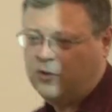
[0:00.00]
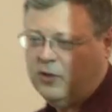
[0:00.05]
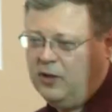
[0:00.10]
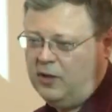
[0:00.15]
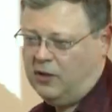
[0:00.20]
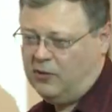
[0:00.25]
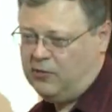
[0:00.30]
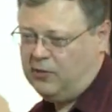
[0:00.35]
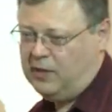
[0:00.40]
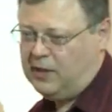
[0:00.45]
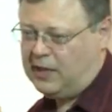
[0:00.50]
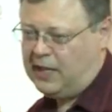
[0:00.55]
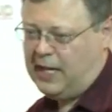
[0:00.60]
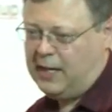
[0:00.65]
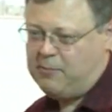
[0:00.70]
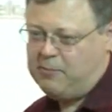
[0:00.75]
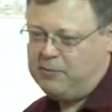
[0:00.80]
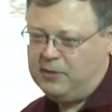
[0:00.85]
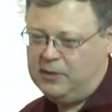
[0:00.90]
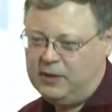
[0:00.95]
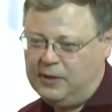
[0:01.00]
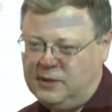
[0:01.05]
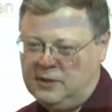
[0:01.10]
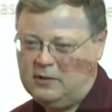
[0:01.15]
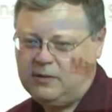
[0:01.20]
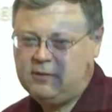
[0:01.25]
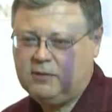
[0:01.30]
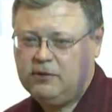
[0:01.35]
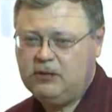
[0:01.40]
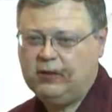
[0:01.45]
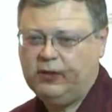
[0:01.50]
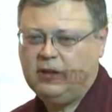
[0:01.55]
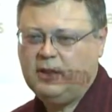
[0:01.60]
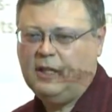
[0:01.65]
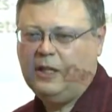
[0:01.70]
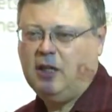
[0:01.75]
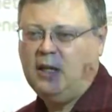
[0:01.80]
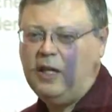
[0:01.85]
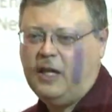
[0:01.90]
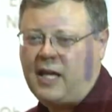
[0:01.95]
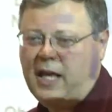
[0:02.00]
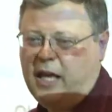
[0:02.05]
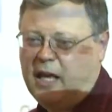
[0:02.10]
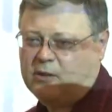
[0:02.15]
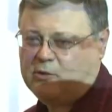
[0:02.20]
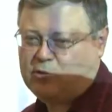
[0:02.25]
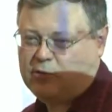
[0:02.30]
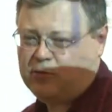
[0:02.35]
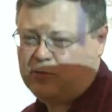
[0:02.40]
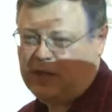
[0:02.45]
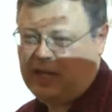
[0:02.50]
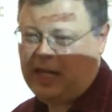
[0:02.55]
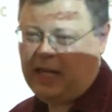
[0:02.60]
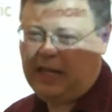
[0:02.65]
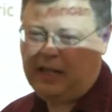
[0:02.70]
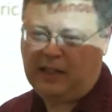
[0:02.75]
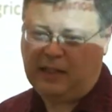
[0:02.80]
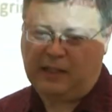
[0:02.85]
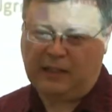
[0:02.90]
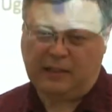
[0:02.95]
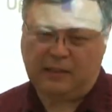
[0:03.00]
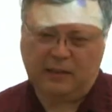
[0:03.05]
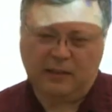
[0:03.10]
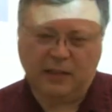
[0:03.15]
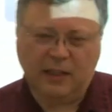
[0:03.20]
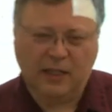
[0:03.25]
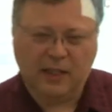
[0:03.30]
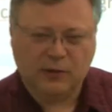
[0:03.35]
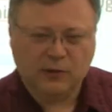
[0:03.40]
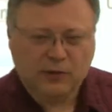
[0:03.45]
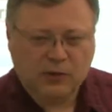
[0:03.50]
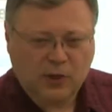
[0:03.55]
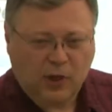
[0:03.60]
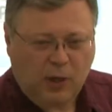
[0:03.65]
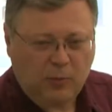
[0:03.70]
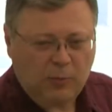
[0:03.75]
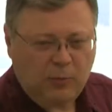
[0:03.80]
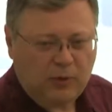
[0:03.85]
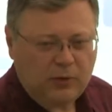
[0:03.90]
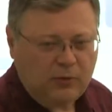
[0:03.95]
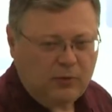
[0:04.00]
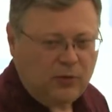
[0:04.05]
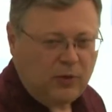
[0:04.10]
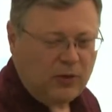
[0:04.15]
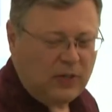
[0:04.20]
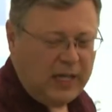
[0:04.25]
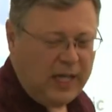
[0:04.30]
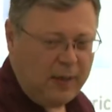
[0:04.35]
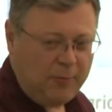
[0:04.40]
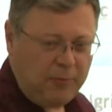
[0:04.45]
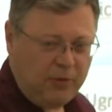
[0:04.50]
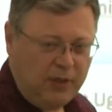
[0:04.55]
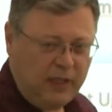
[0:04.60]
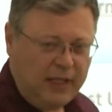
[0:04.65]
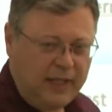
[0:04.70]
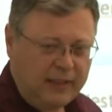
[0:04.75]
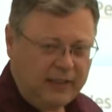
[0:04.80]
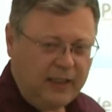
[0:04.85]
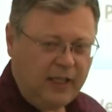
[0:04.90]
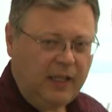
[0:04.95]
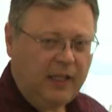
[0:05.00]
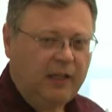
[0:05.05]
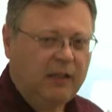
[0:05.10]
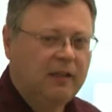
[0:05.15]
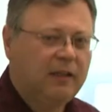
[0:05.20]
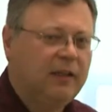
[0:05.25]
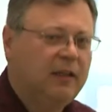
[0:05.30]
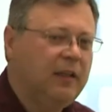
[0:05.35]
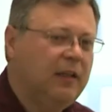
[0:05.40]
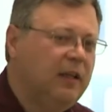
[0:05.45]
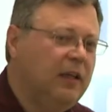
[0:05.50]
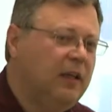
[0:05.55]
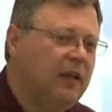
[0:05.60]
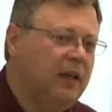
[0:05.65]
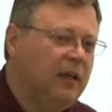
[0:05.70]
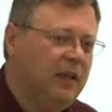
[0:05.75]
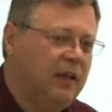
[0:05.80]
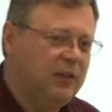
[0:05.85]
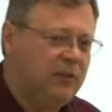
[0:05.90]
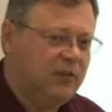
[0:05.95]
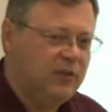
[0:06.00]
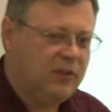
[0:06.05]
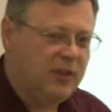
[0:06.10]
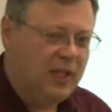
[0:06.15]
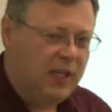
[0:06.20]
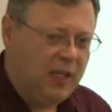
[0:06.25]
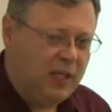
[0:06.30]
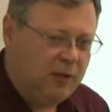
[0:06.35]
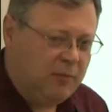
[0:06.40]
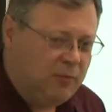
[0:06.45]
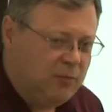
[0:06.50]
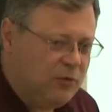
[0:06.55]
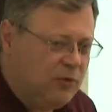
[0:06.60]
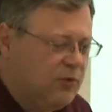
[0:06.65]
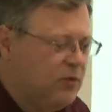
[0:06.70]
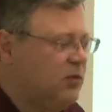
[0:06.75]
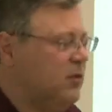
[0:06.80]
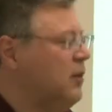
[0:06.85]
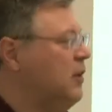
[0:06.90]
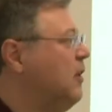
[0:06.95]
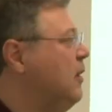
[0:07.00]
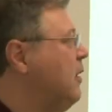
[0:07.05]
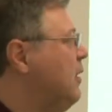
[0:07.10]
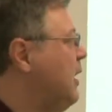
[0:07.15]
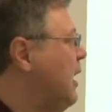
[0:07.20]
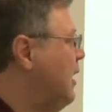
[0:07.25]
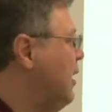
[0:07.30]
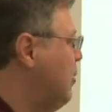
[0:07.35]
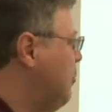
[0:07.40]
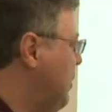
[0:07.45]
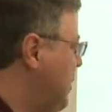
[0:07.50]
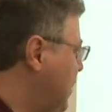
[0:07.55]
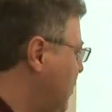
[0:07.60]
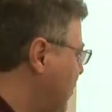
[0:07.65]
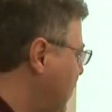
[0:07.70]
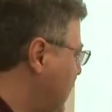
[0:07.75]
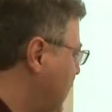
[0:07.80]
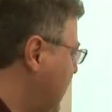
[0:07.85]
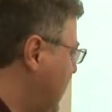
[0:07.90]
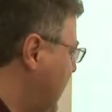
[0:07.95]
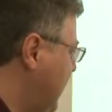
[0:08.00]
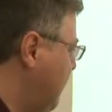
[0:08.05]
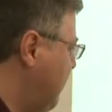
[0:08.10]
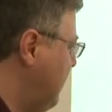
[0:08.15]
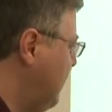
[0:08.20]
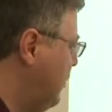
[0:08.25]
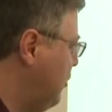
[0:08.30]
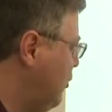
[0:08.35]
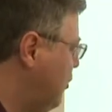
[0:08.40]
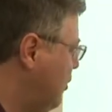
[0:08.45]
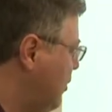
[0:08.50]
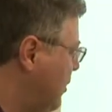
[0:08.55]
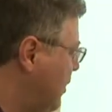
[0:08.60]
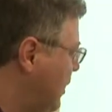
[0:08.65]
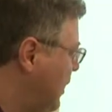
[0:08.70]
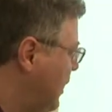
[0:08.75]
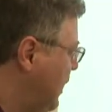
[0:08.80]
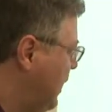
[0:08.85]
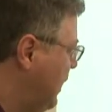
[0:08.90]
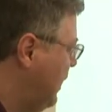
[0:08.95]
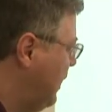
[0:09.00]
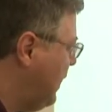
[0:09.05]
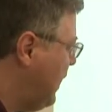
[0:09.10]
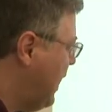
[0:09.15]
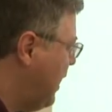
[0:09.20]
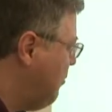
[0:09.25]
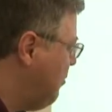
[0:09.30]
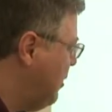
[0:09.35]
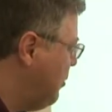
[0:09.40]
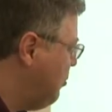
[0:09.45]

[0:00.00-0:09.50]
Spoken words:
of grammar as well as common vocabulary, it seems that the Minoan language can be